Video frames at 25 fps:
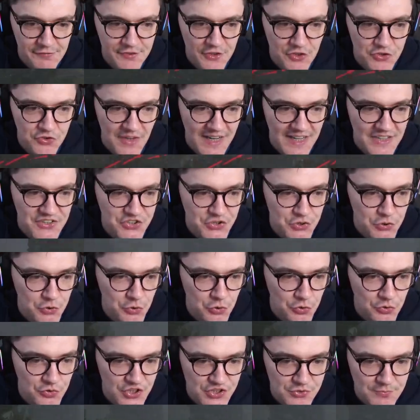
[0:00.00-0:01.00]
Dredge.
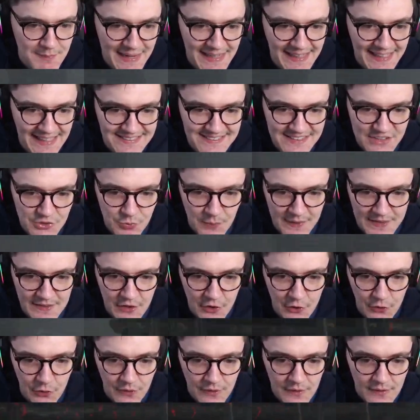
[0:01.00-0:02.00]
Does Meg get to this
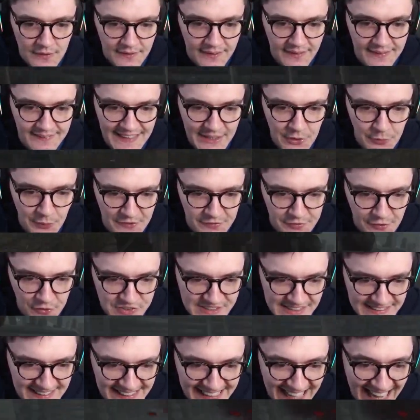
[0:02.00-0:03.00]
window? Can they quick vault
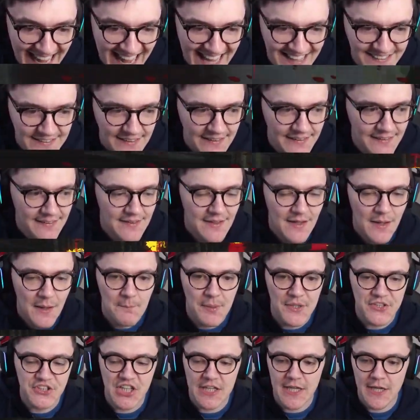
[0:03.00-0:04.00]
it? They can,
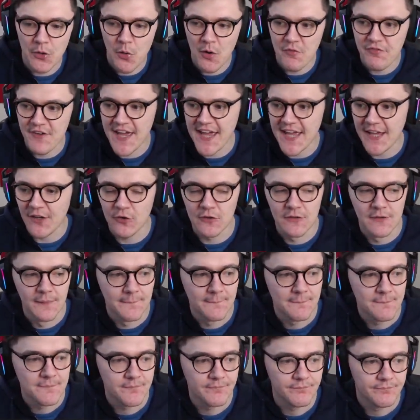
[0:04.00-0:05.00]
but to no avail.
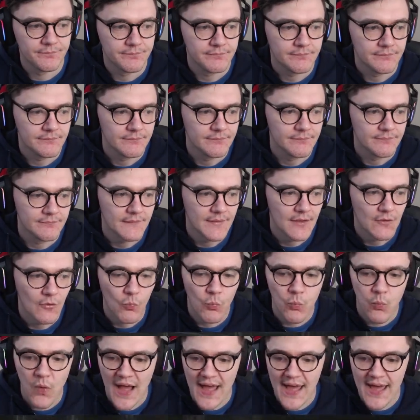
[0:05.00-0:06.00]

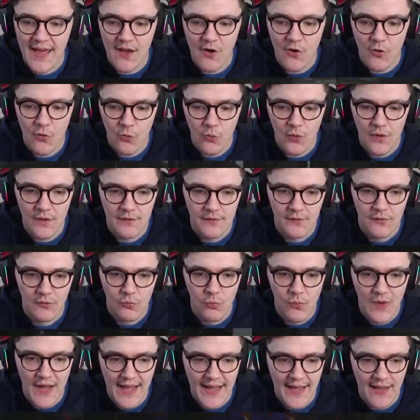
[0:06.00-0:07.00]
Wow,
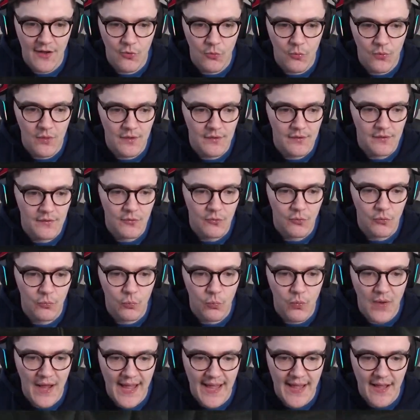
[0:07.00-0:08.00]
wow,
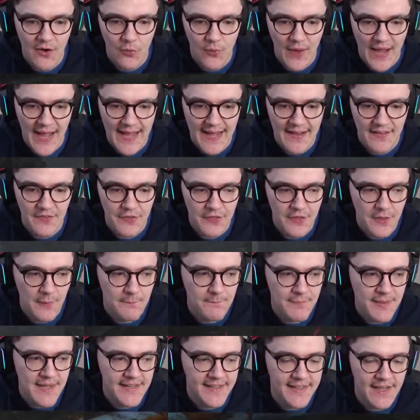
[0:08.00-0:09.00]
wow. And the
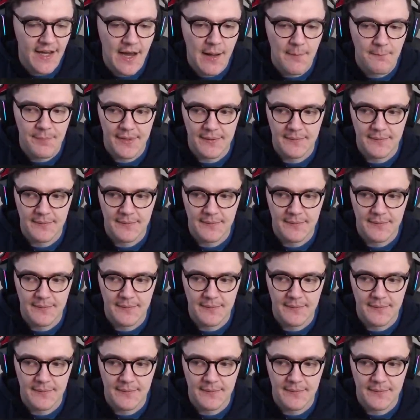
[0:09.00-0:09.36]
pickup.